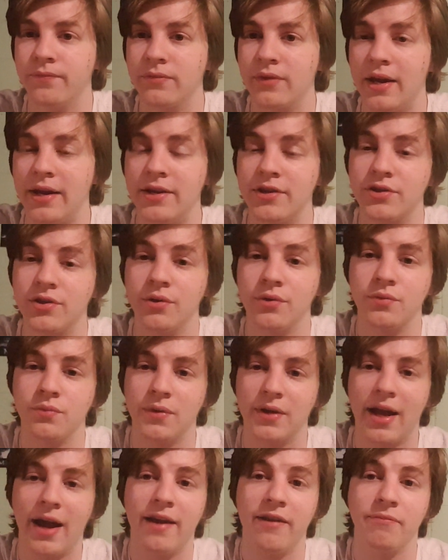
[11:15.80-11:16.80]
And it shows
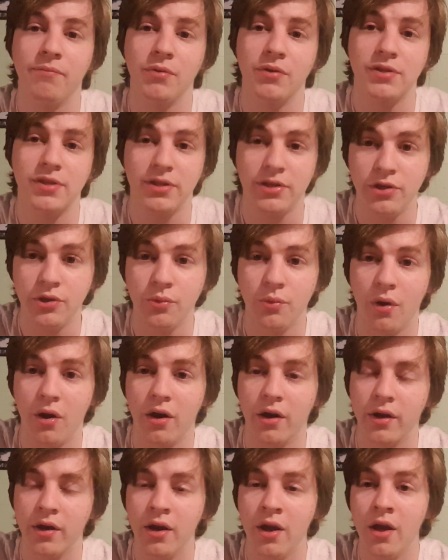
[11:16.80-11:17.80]
what kind of person you
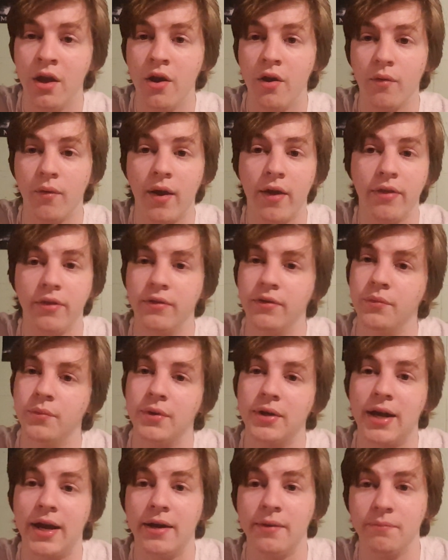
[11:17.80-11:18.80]
are rather than
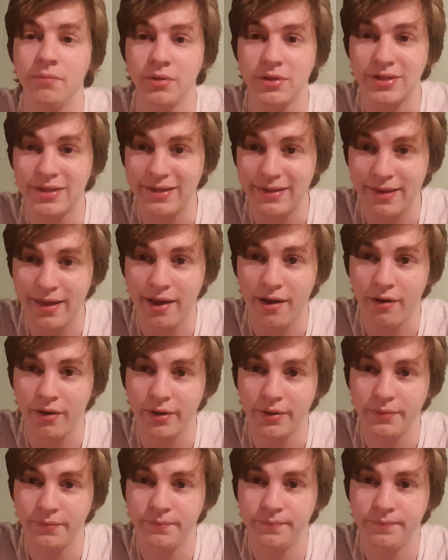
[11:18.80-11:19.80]
what kind of person they are.